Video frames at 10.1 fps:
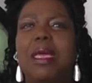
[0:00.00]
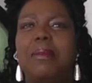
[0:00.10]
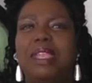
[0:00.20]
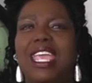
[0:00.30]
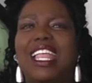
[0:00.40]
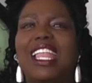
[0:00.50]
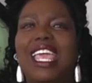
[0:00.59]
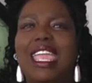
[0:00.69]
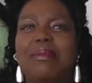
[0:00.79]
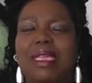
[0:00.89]
They
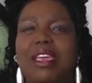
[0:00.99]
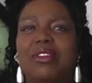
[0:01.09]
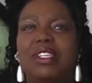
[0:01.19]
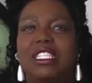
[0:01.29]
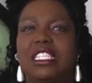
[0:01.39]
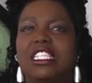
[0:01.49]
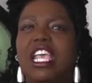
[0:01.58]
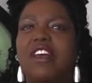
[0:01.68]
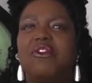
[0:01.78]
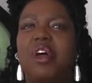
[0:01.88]
claim illnesses
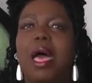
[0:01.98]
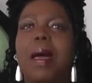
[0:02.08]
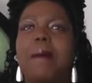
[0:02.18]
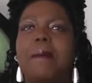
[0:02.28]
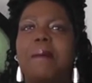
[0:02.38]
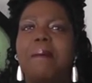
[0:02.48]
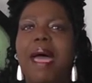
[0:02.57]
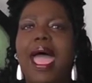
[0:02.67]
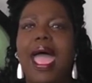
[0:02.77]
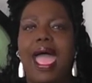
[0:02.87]
for
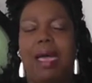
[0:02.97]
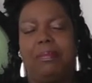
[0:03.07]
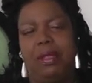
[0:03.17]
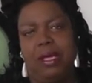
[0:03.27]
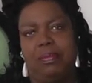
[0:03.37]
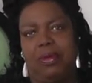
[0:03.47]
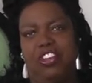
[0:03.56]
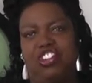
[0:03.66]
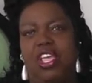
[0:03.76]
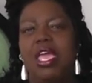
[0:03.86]
my high blood
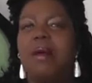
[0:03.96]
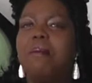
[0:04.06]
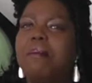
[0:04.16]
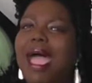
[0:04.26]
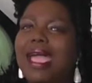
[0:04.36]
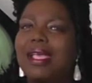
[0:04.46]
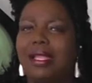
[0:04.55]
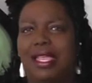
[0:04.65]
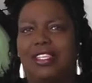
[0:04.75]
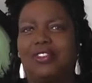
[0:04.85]
pressure, my
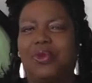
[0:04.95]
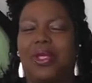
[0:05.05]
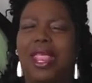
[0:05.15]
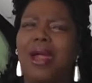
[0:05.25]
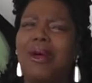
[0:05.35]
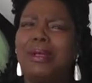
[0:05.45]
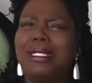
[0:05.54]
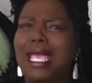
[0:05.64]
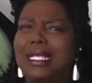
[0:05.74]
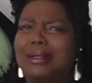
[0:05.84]
cholesterol. And I
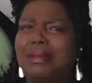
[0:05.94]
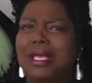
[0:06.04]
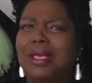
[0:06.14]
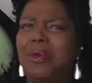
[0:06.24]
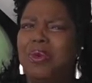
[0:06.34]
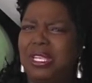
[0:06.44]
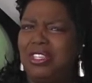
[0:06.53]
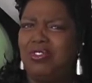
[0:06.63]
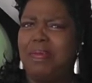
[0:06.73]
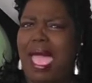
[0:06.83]
always ask them, when
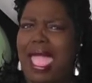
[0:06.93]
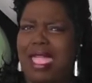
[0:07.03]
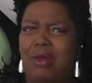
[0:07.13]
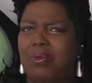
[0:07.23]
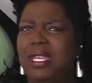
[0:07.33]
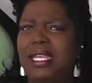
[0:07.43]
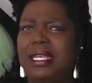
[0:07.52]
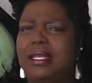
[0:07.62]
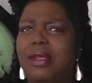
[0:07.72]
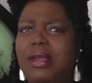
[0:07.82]
did you buy it? When
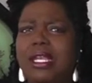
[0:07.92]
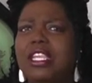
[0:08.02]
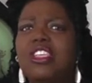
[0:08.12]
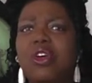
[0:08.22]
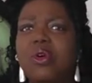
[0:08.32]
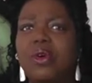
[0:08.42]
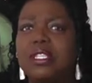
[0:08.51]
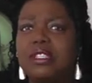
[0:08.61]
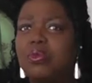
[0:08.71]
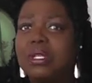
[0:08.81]
did it turn into
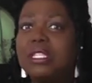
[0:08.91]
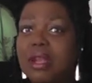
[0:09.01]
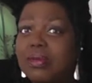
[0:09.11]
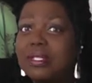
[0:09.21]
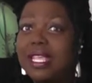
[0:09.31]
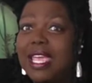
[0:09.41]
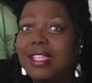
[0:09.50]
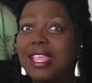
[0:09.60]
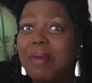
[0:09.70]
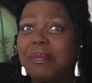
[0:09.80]
yours? Was it on
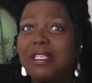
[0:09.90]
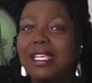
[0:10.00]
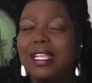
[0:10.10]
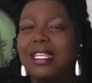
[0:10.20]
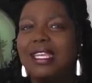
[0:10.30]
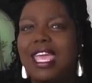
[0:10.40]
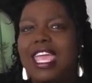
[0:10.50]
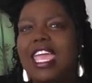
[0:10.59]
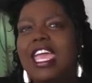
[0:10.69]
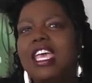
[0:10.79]
sale that particular
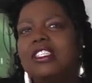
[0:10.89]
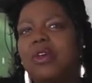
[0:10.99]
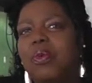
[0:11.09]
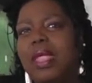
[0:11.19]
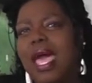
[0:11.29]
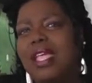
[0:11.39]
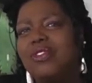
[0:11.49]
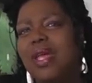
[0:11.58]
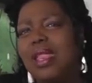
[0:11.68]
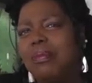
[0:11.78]
day? So what I
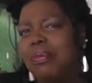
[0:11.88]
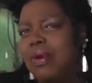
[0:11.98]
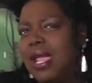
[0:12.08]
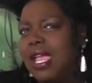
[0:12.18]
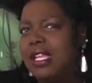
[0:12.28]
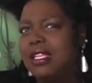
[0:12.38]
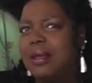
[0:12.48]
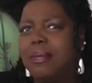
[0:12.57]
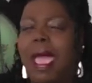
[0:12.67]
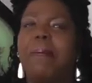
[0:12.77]
try to bring
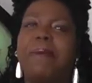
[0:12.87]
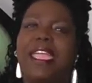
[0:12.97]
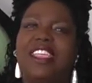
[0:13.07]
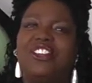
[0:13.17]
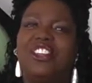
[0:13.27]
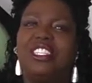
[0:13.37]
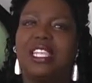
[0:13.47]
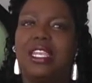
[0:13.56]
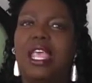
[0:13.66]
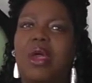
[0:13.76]
to my
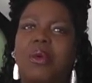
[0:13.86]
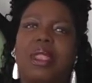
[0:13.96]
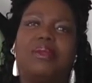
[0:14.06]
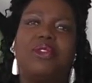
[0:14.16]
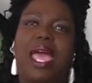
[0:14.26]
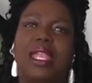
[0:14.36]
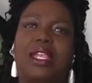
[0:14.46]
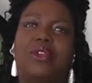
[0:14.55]
patients, and what I'm trying to